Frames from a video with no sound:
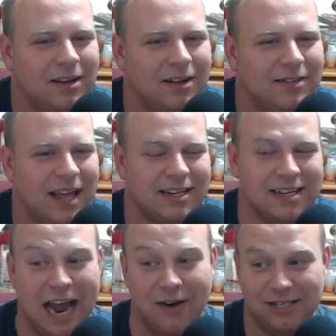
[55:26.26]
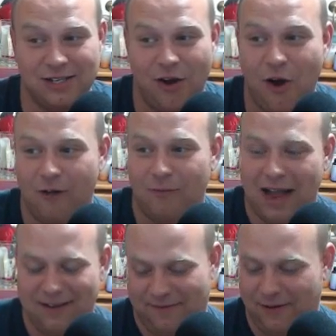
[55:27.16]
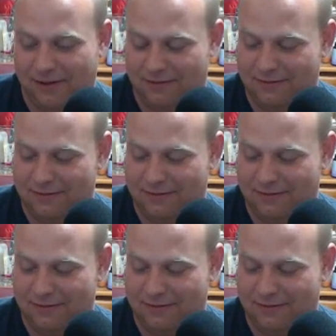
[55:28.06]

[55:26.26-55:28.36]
that now it's all my fault?